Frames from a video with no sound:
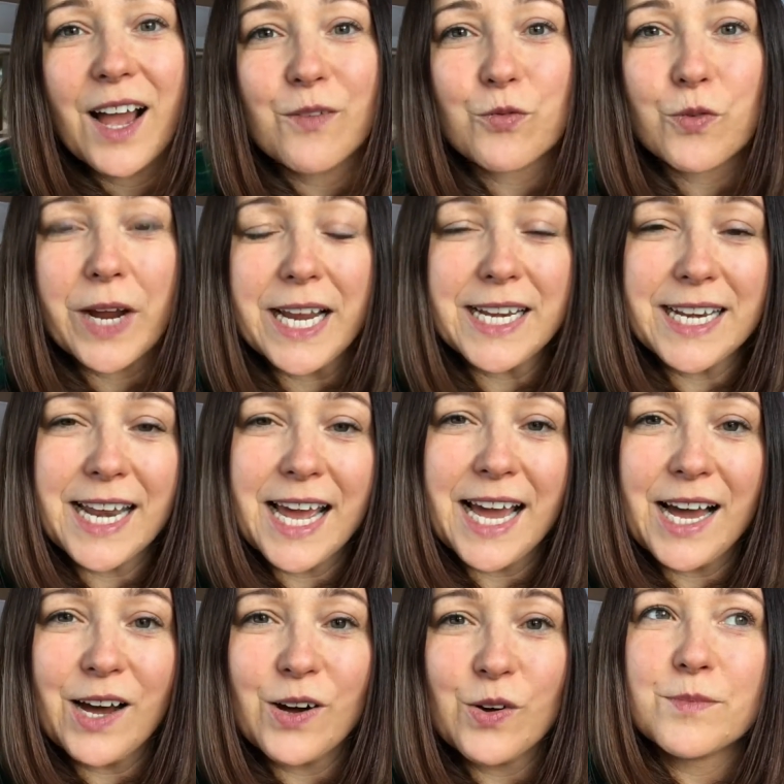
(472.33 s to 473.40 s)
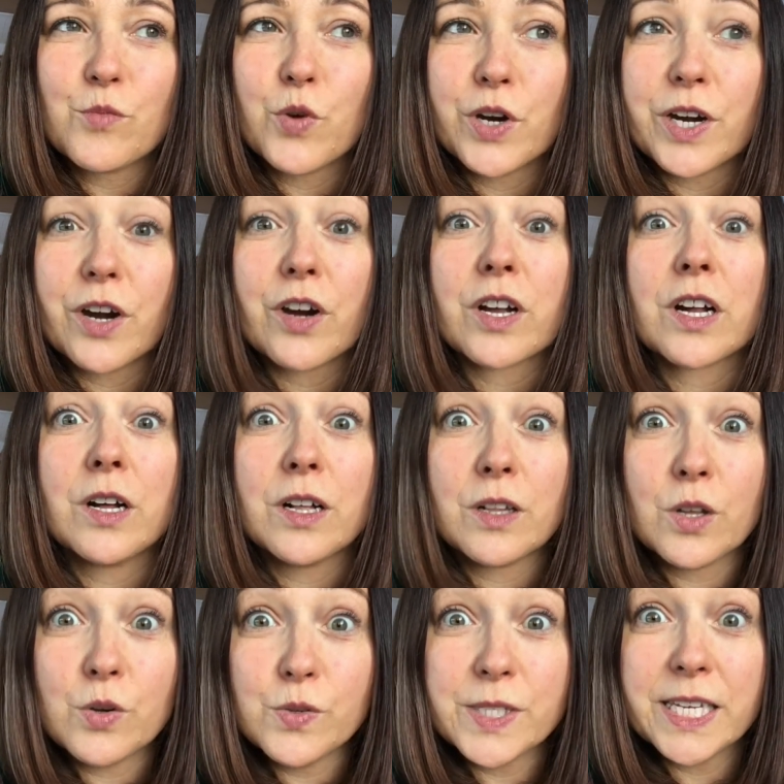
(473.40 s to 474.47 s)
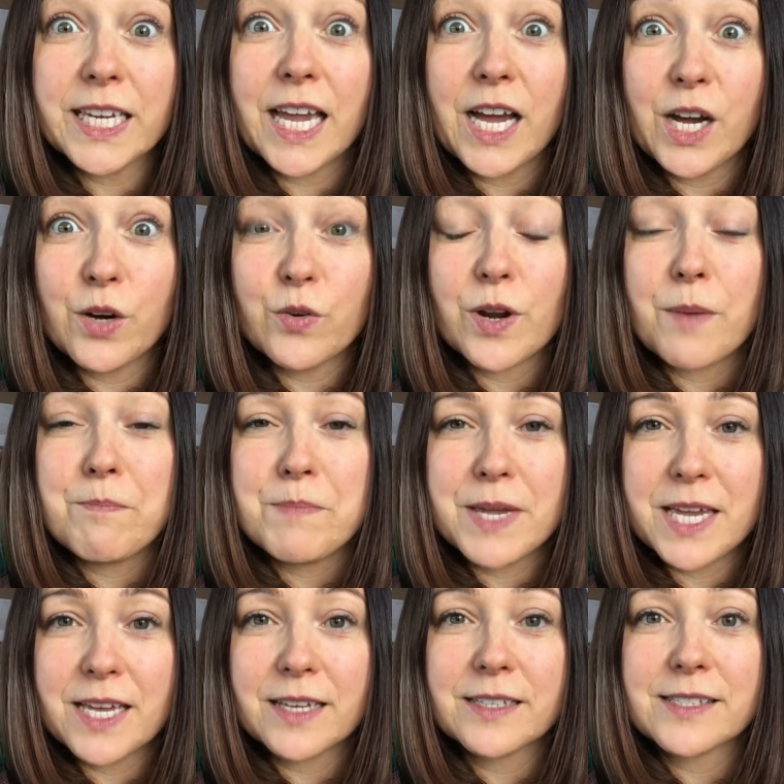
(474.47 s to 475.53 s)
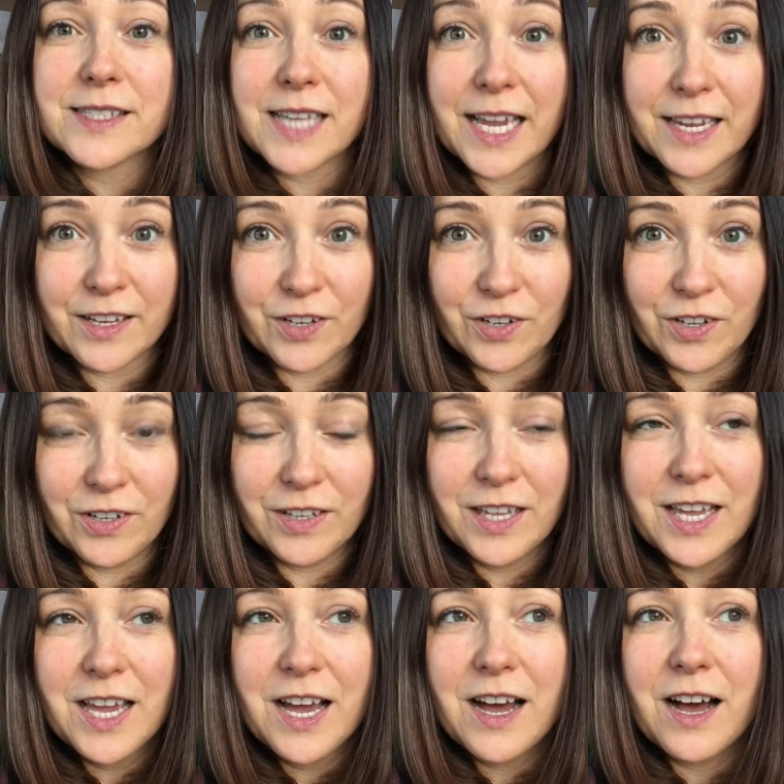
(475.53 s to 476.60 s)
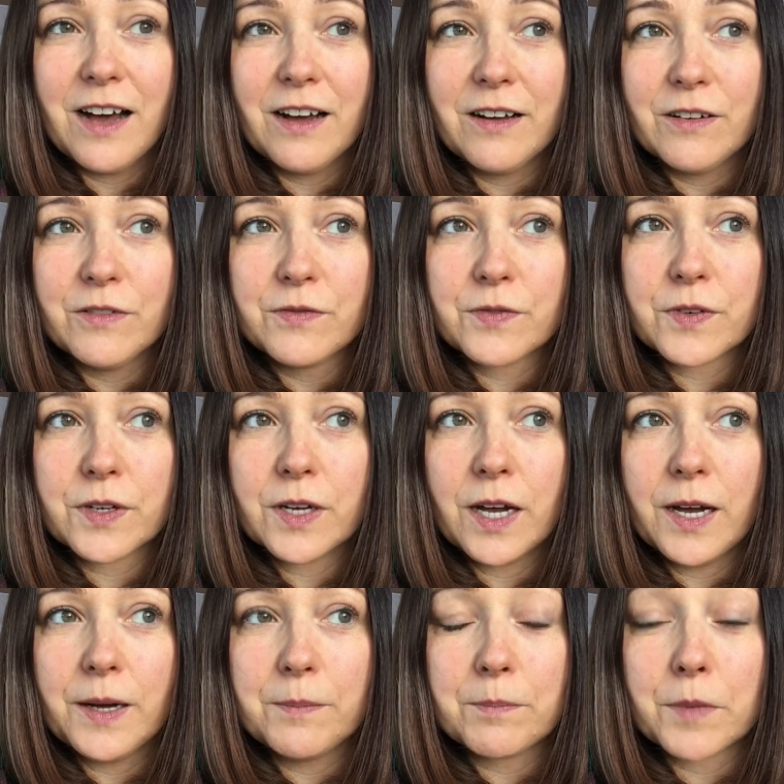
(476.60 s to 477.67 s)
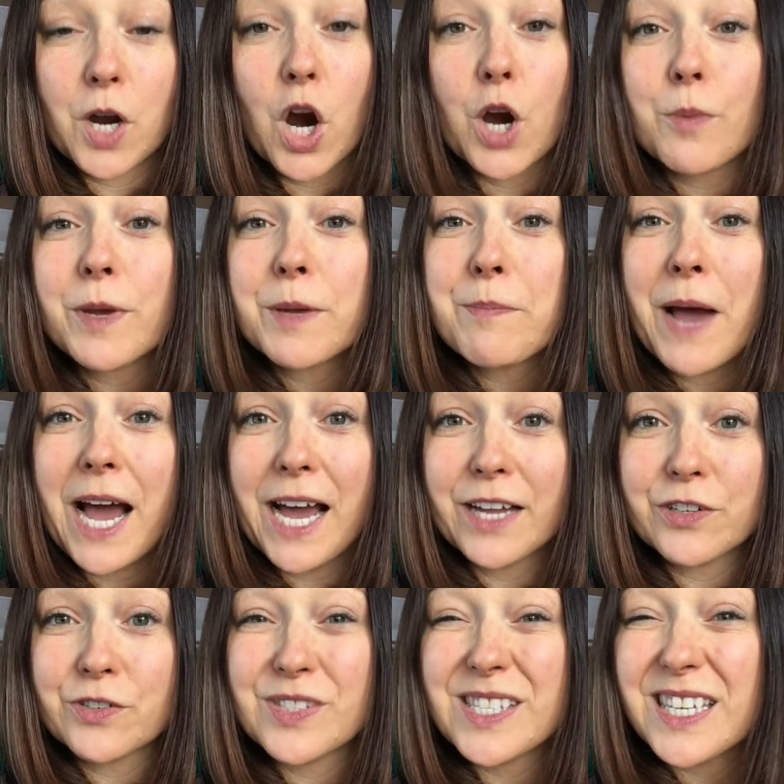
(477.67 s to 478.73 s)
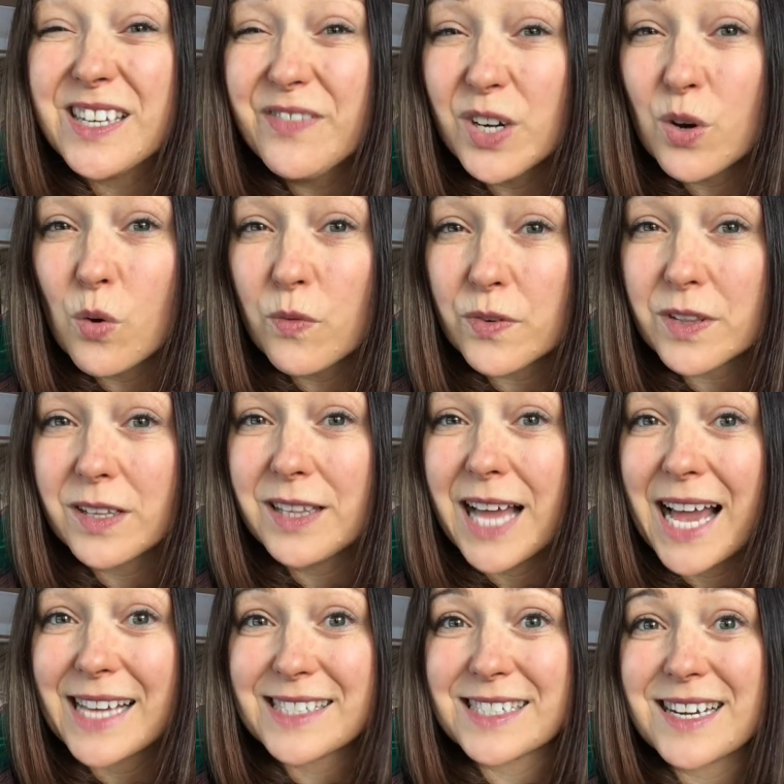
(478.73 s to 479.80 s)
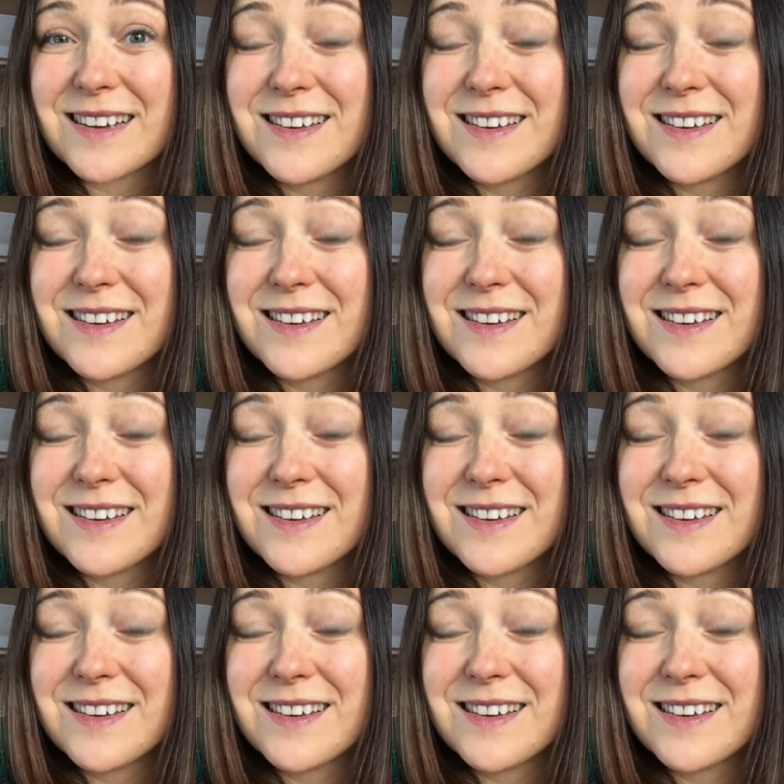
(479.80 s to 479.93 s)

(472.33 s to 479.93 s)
right now we are closing out a big cycle of karmic patterns, even over the last